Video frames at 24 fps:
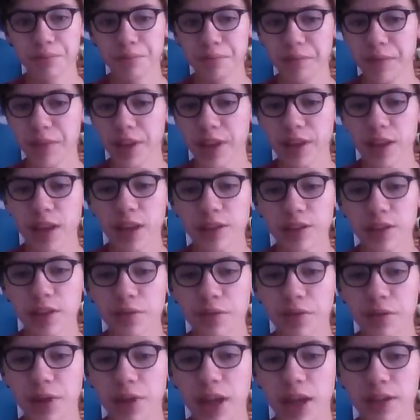I think that's it
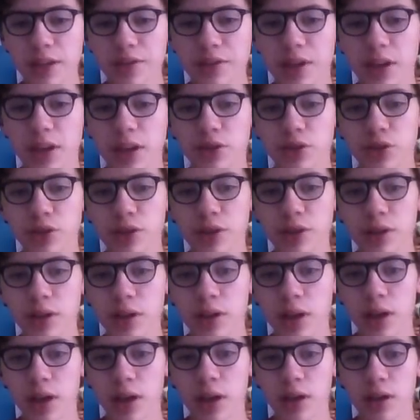for that section.
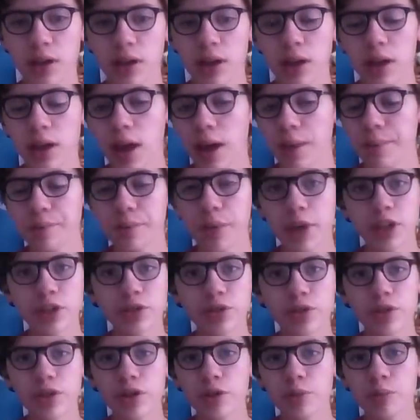And make
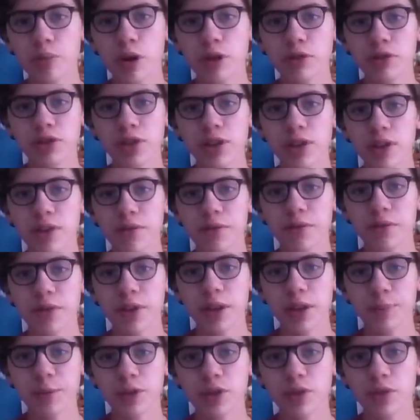sure that you post in the
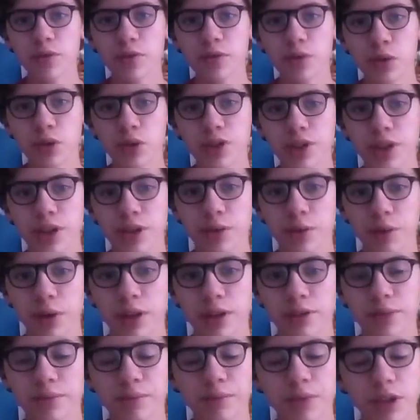episode 14
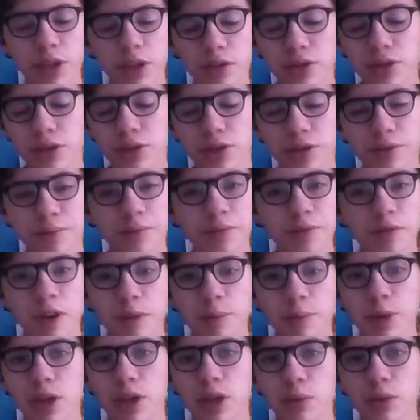thread. You know, just
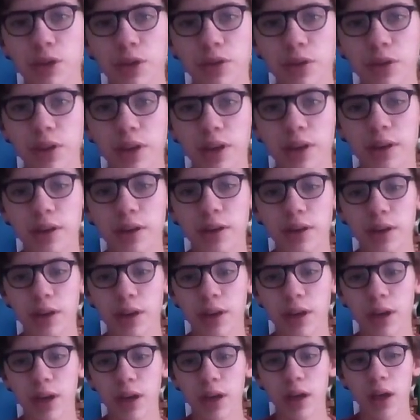let me know what you think.
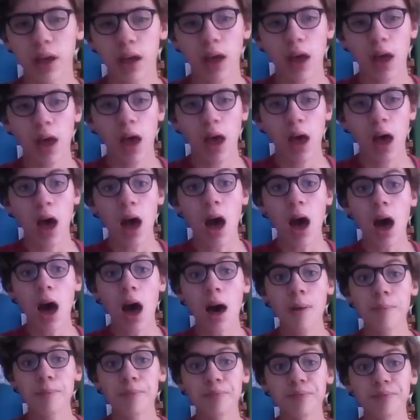
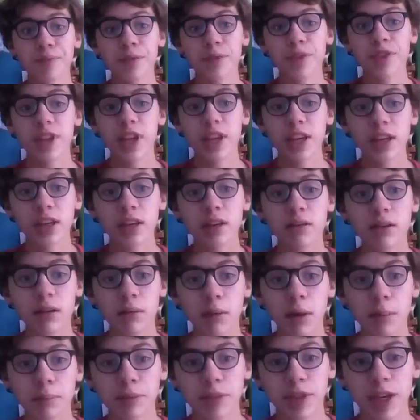Knitting club
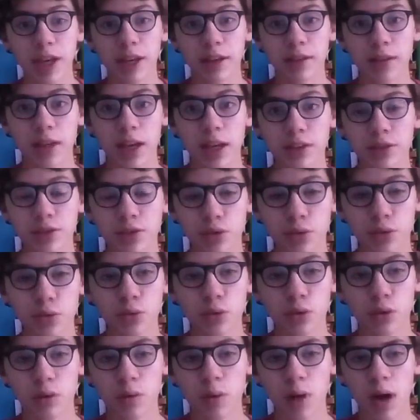update at
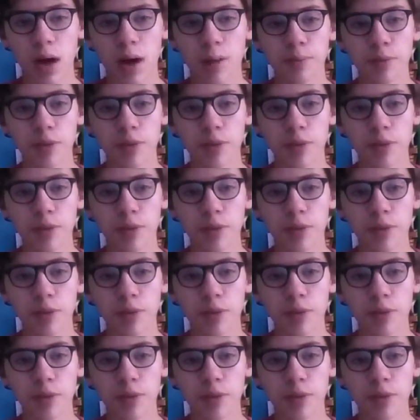school.